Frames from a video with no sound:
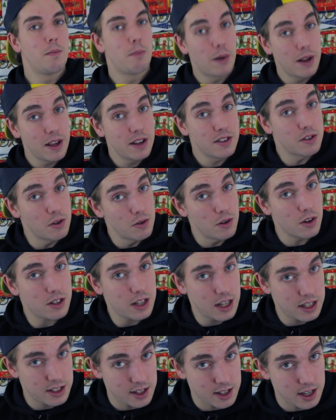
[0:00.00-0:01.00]
please do not
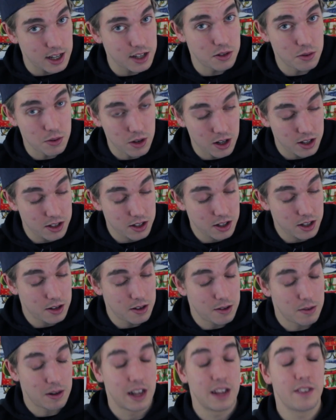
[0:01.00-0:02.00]
hesitate to ask.
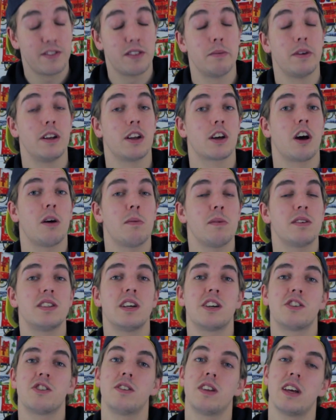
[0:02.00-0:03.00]
Leave them in the comment
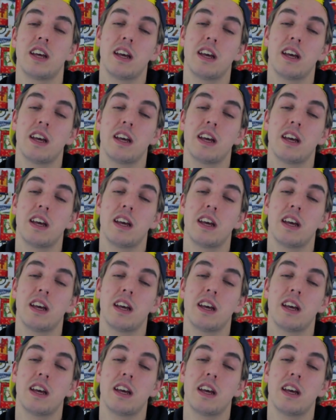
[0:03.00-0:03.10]
section,